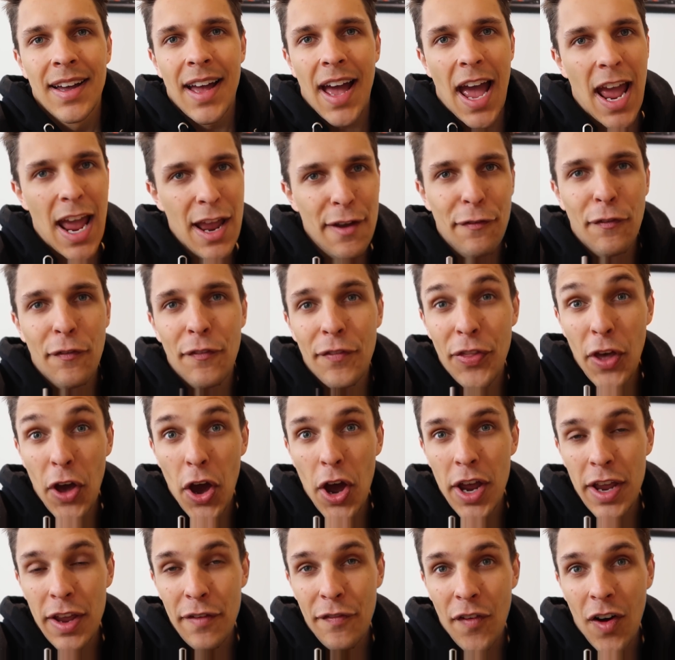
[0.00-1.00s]

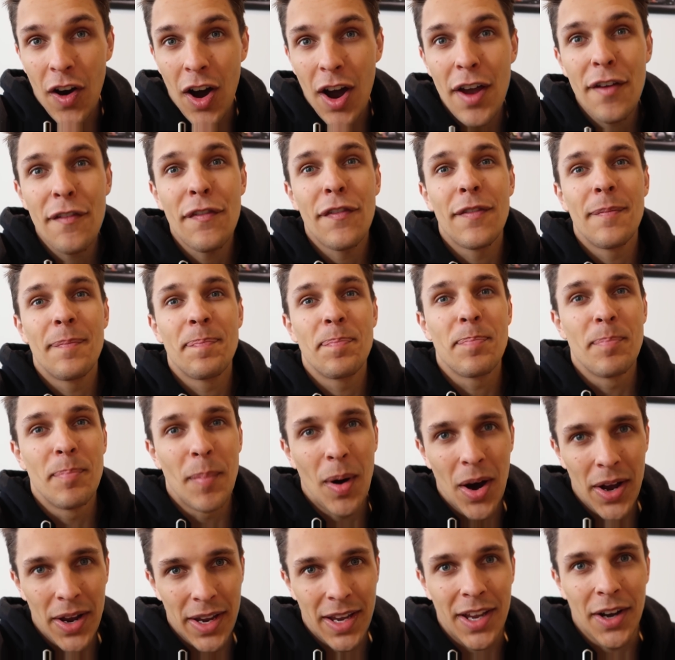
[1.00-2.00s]
A35,
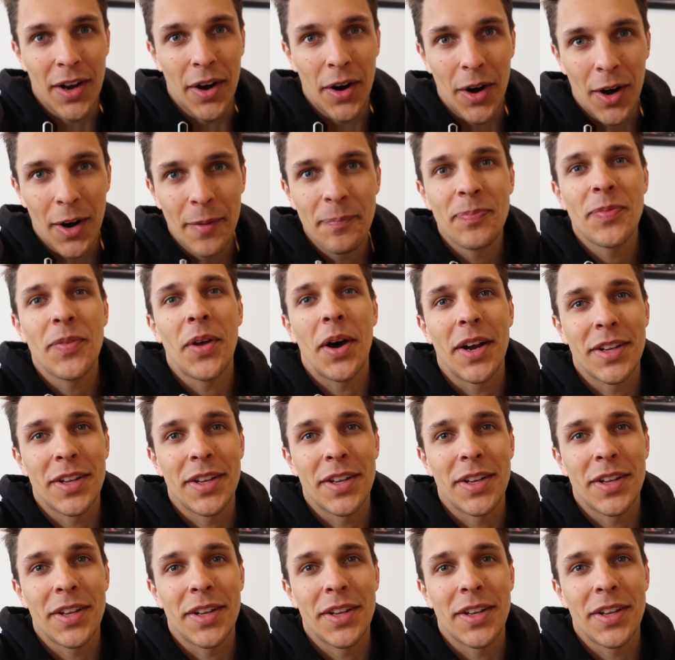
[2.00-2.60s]
my car.